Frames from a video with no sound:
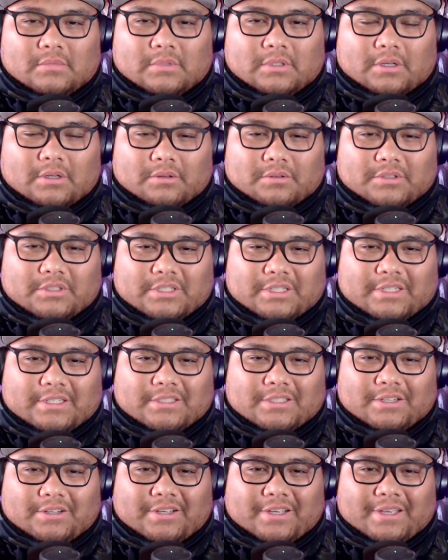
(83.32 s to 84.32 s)
Oh,
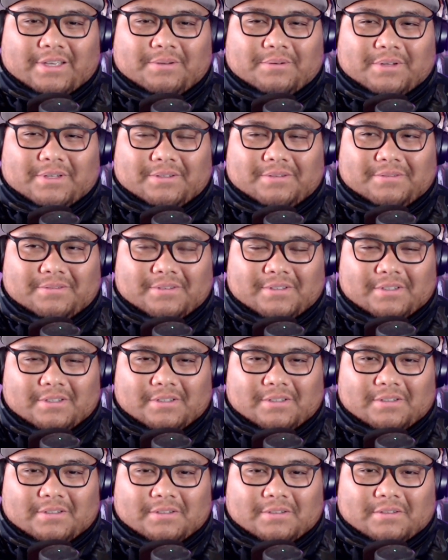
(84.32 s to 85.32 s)
geez. Okay, well,
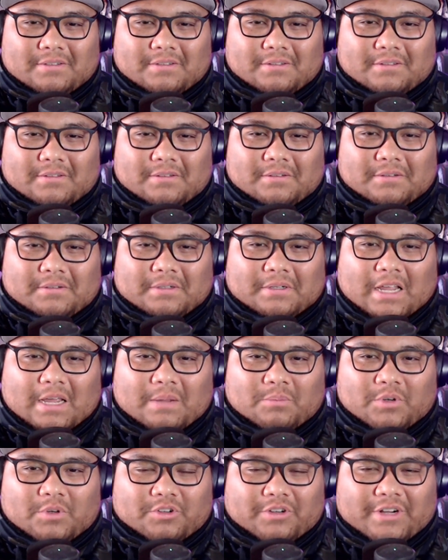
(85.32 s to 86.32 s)
a lot
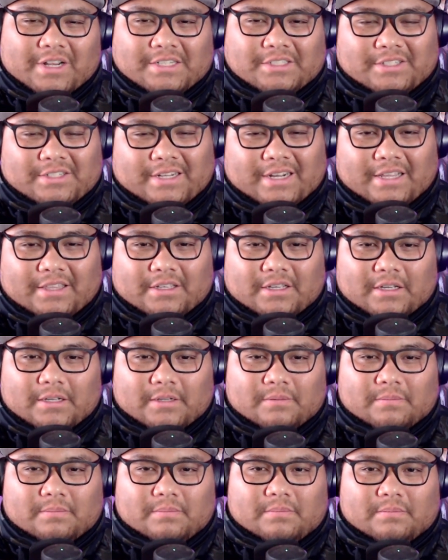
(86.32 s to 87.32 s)
more crazier than I
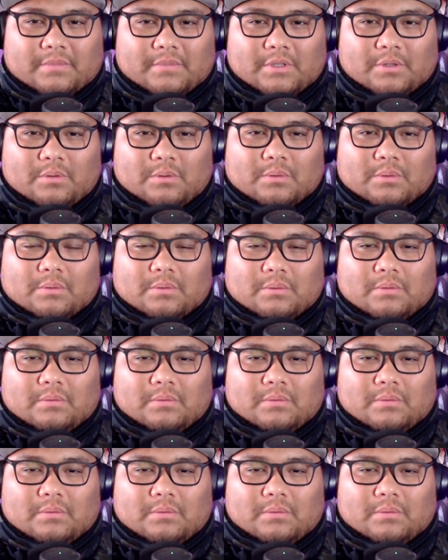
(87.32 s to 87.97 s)
thought. Ooh.